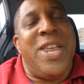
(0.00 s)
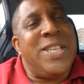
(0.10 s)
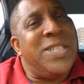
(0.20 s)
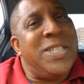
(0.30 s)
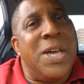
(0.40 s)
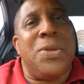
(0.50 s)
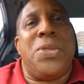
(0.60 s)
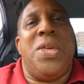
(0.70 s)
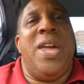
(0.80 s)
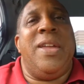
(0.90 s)
That's another
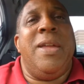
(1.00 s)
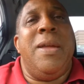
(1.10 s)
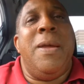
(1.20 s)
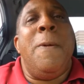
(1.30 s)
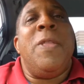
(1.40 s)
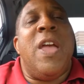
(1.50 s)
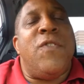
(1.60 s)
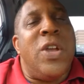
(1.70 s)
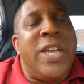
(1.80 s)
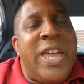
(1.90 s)
thing.
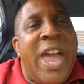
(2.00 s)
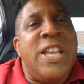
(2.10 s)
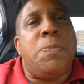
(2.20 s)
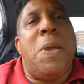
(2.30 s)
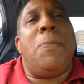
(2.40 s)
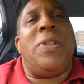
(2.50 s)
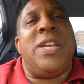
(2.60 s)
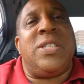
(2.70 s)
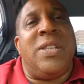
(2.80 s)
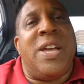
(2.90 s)
If you engage people
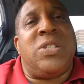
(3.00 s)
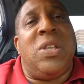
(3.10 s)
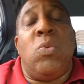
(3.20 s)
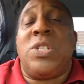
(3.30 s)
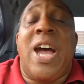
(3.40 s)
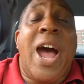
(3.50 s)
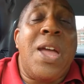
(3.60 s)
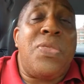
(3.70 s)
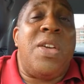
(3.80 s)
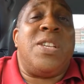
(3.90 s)
intellectually, which
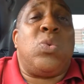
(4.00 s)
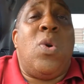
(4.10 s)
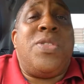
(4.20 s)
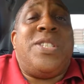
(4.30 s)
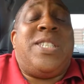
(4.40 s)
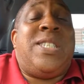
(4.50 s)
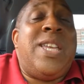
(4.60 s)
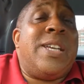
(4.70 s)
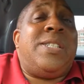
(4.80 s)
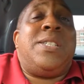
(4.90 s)
I think is one of the
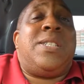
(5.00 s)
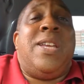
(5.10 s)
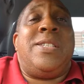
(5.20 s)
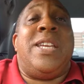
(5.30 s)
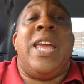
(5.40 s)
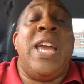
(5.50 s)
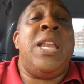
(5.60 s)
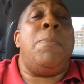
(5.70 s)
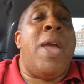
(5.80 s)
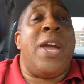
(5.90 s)
sexiest things that
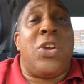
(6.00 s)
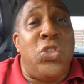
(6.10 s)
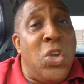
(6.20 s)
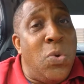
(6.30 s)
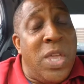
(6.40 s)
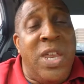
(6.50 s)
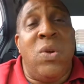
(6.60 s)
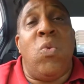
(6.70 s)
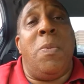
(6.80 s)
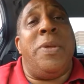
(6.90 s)
any man could do with any
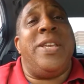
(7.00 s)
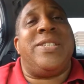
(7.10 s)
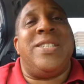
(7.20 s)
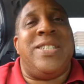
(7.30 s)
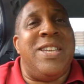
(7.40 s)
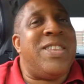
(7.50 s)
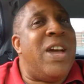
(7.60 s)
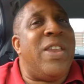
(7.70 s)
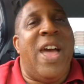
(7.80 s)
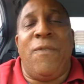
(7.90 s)
woman, is to sit
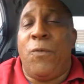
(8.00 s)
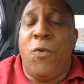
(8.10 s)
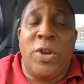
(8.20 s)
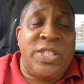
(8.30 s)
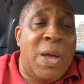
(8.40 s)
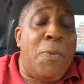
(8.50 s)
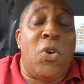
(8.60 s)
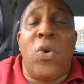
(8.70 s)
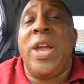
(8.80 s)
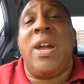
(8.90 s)
down and have, for example,
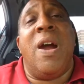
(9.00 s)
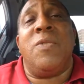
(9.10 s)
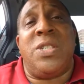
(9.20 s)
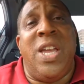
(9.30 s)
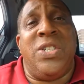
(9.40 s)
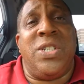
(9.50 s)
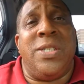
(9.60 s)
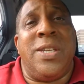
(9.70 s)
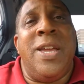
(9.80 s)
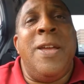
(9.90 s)
great
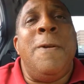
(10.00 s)
conversations,